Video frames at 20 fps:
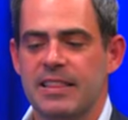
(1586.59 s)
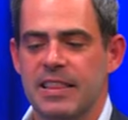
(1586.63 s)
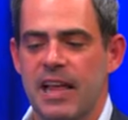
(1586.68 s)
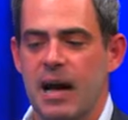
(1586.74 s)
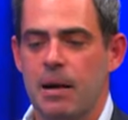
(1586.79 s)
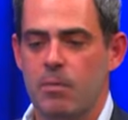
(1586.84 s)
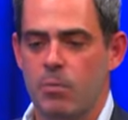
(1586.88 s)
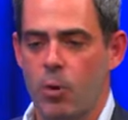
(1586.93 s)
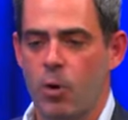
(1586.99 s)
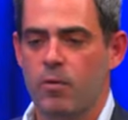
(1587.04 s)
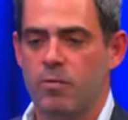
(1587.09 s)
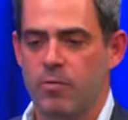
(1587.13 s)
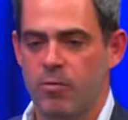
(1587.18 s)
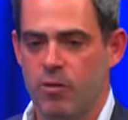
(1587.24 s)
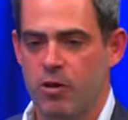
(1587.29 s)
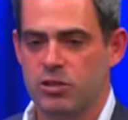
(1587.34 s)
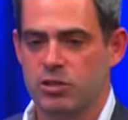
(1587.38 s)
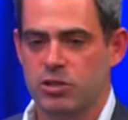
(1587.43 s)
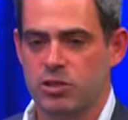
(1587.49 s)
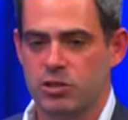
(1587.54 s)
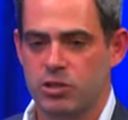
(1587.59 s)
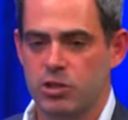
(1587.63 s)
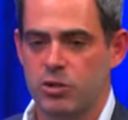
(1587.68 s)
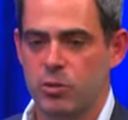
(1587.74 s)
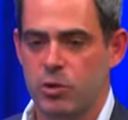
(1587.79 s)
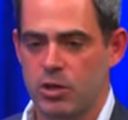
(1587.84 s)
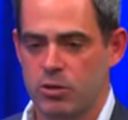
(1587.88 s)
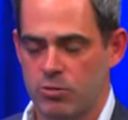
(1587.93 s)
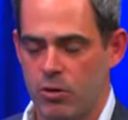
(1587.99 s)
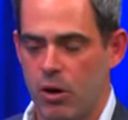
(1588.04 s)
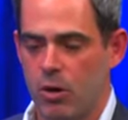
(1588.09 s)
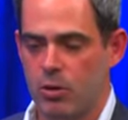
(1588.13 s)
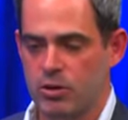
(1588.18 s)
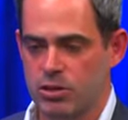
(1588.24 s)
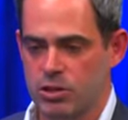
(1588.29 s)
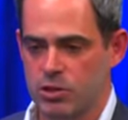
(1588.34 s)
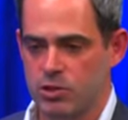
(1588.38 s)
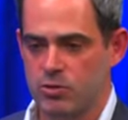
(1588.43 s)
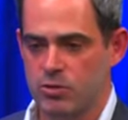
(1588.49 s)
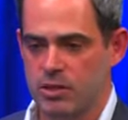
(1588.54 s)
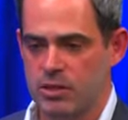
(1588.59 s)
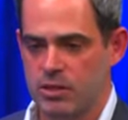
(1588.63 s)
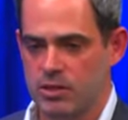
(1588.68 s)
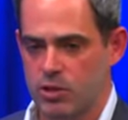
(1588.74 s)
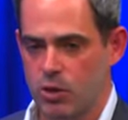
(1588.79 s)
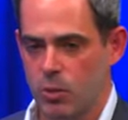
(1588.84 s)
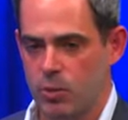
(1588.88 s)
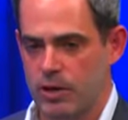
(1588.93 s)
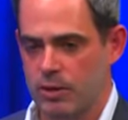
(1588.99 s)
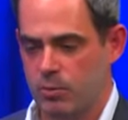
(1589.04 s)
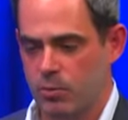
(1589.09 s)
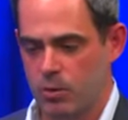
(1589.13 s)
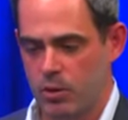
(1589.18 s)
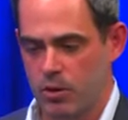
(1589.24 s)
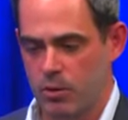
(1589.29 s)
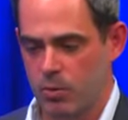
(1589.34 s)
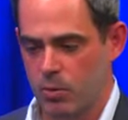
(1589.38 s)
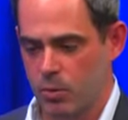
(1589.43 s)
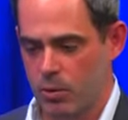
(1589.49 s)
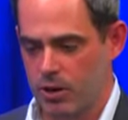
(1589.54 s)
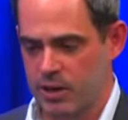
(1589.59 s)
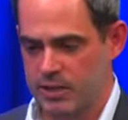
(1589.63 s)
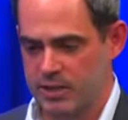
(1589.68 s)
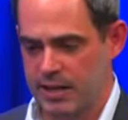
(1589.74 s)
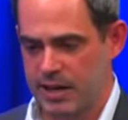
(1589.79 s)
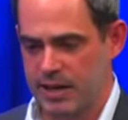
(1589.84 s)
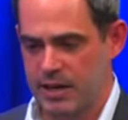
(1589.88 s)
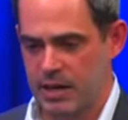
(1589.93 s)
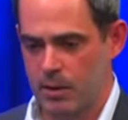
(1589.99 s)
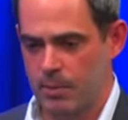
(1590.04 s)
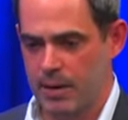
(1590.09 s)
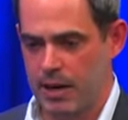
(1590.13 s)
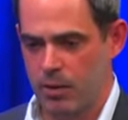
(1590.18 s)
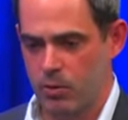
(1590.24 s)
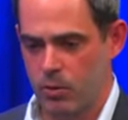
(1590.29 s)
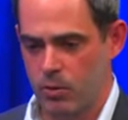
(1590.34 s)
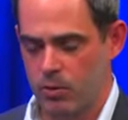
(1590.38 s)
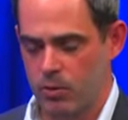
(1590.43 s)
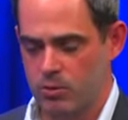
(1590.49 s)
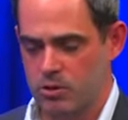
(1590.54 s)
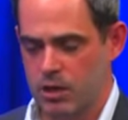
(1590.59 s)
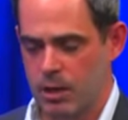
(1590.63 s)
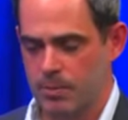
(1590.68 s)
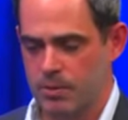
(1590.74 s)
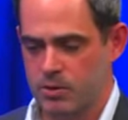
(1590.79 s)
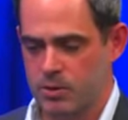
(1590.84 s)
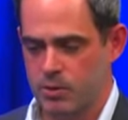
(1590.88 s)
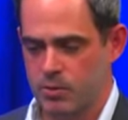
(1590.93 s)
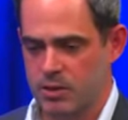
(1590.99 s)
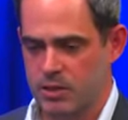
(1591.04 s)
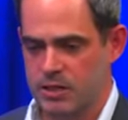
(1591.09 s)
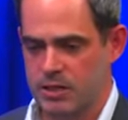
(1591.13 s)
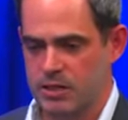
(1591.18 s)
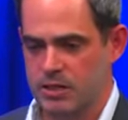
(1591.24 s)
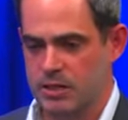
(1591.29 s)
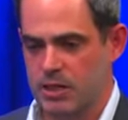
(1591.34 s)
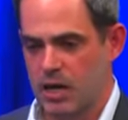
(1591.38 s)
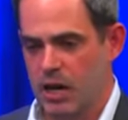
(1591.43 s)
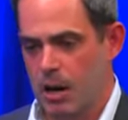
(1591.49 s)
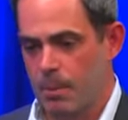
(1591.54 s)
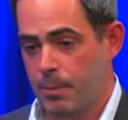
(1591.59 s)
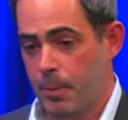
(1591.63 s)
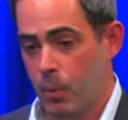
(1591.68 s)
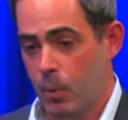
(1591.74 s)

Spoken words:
A lot more for us to do and grow as a union. So we're excited about all those opportunities.